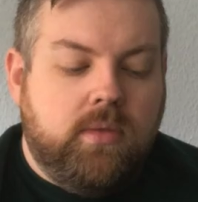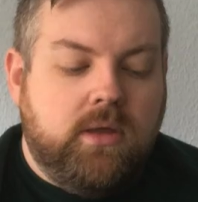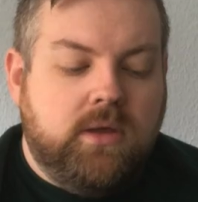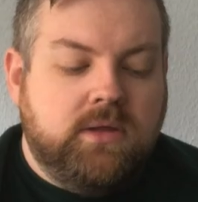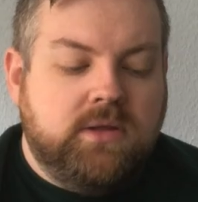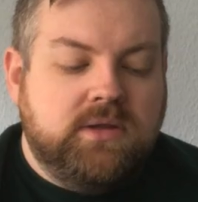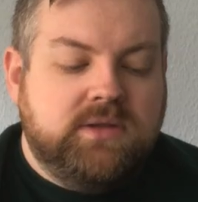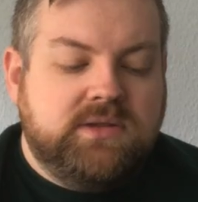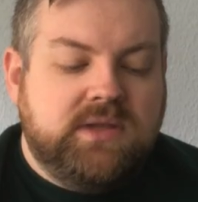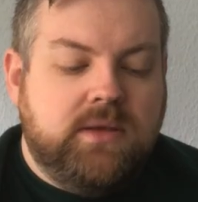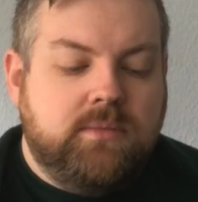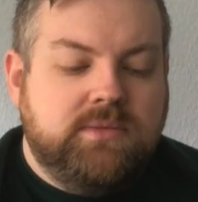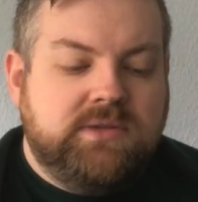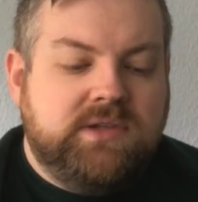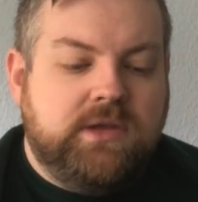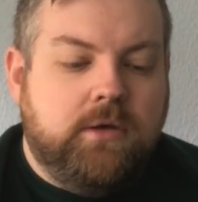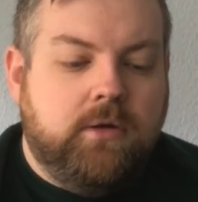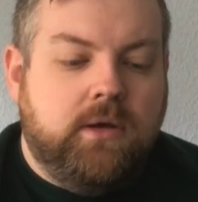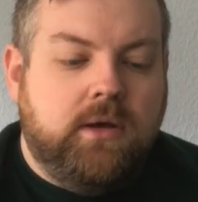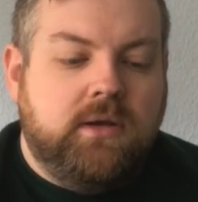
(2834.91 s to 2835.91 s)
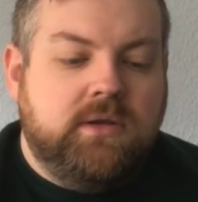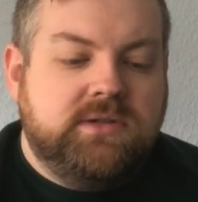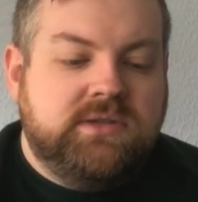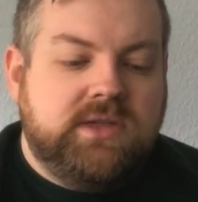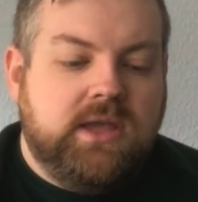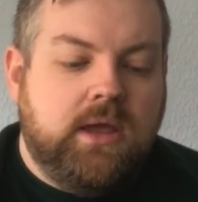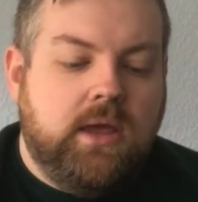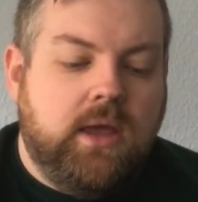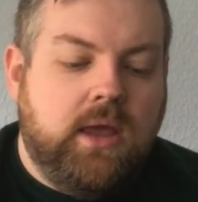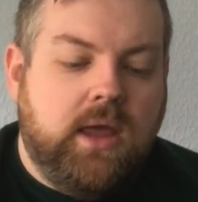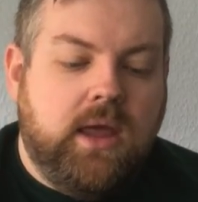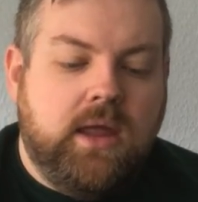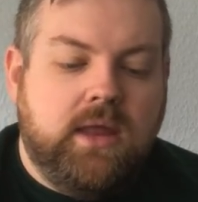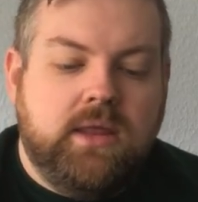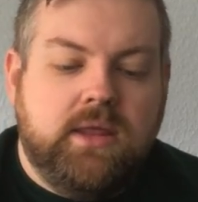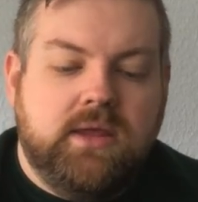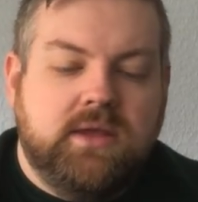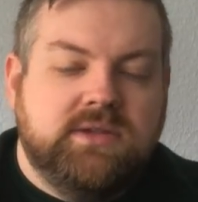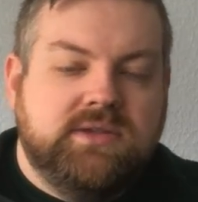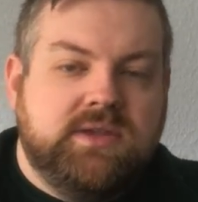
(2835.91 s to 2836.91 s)
in the same series. And
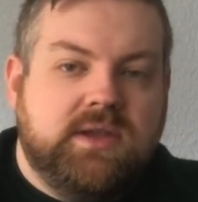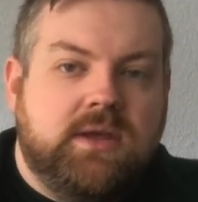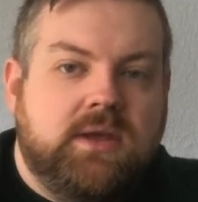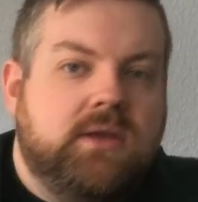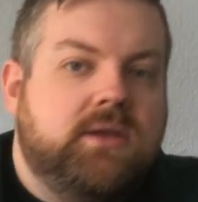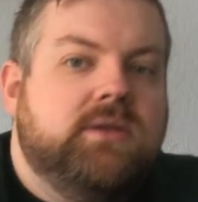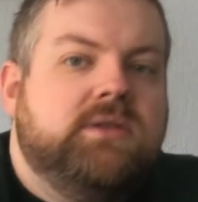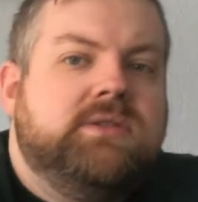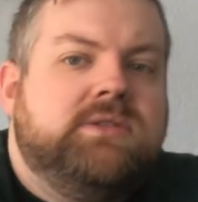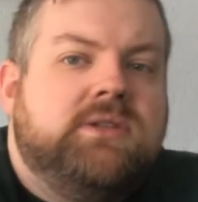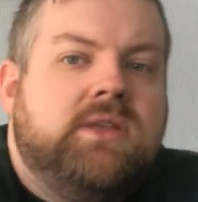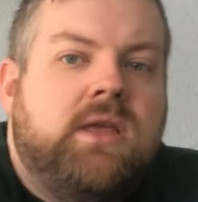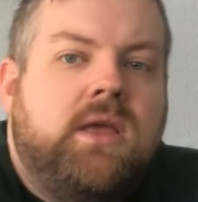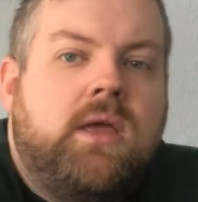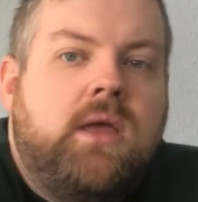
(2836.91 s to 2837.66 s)
this is